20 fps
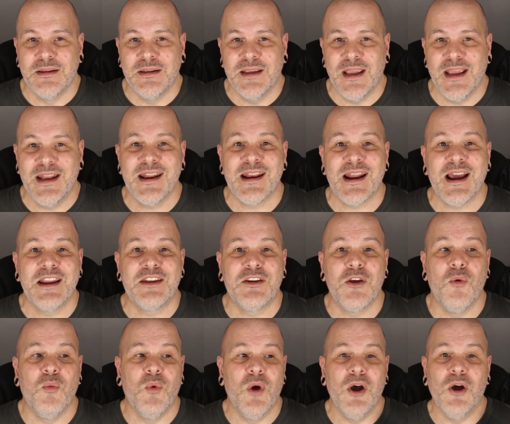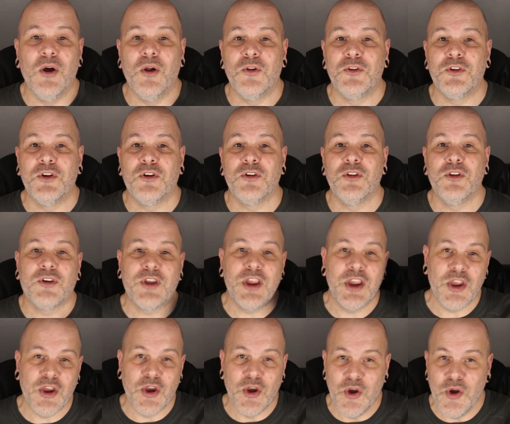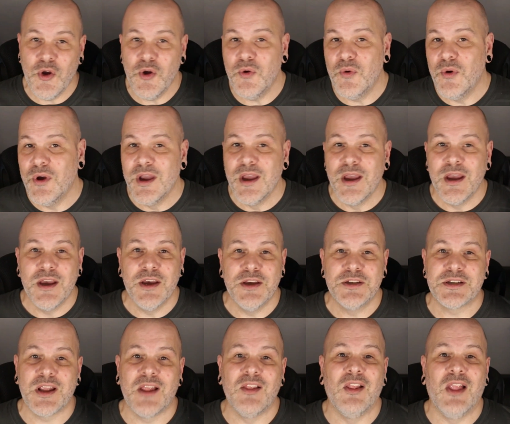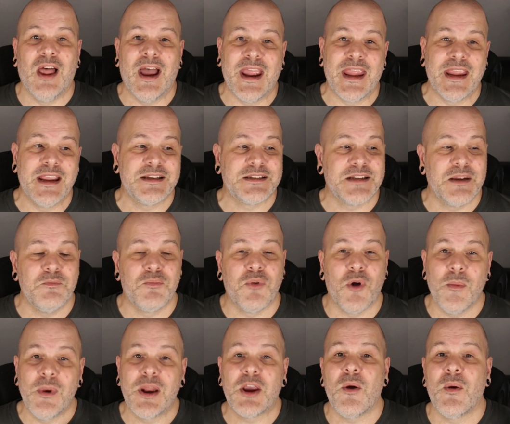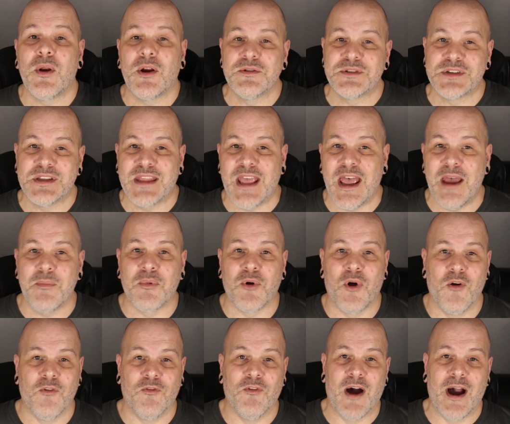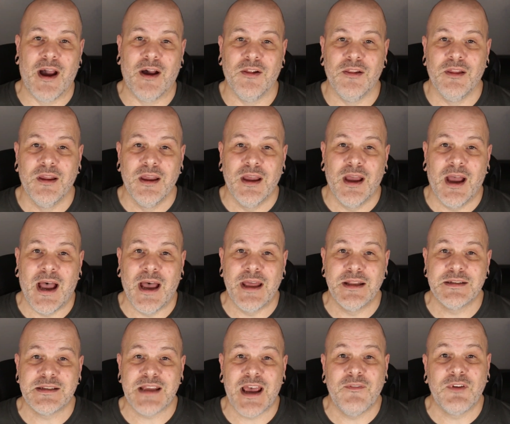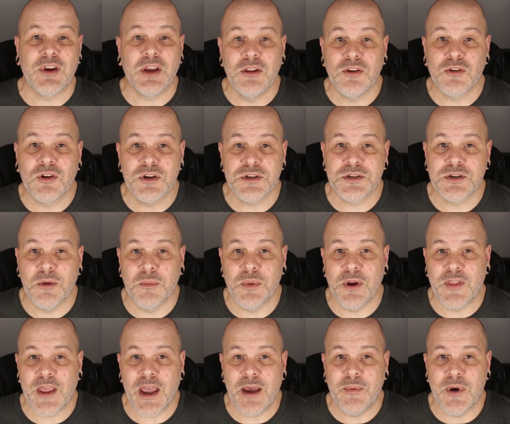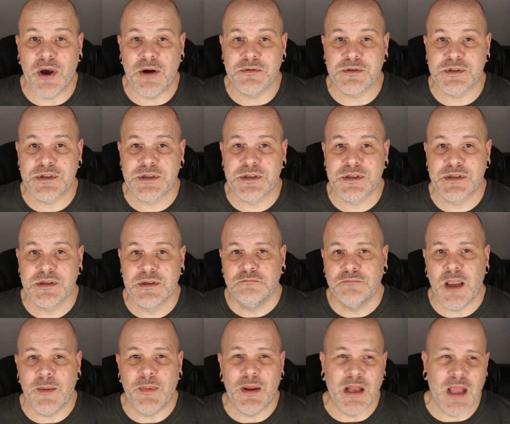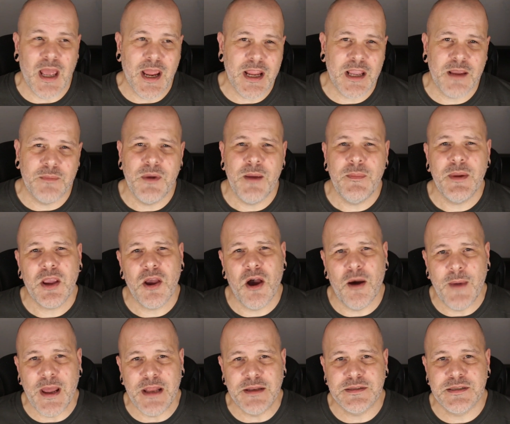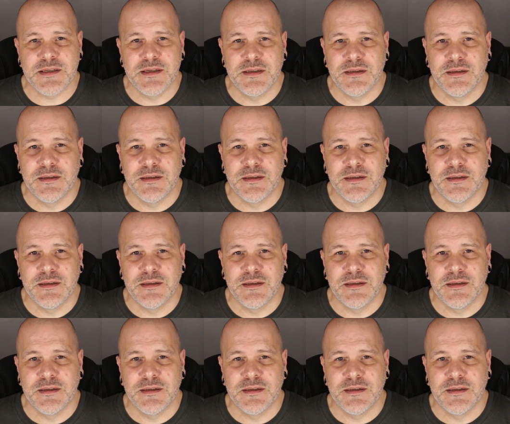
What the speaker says: In an ideal world, you're looking who has liked and probably going onto their profile and having a look at a couple of their posts. Maybe like, maybe comment.